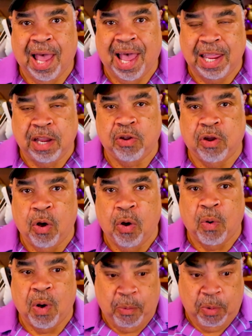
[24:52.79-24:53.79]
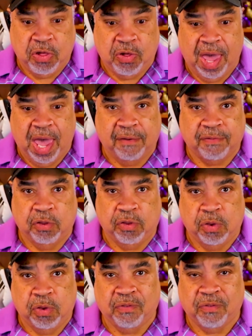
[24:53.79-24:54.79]
I know what you have to
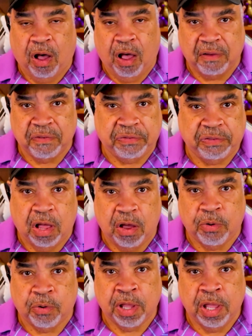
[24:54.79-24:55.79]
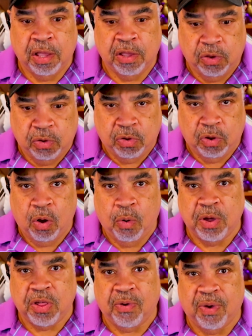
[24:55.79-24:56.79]
do. You've all flown. You know
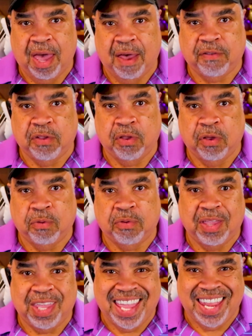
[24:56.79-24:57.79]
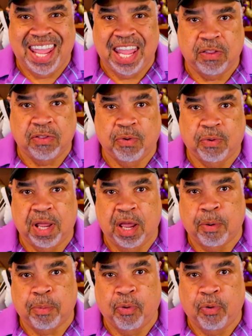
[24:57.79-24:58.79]
what you have to do to get into an
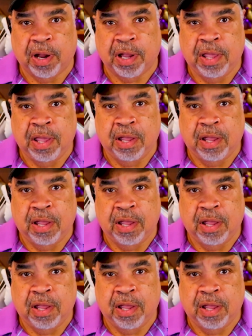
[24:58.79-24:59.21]
airport.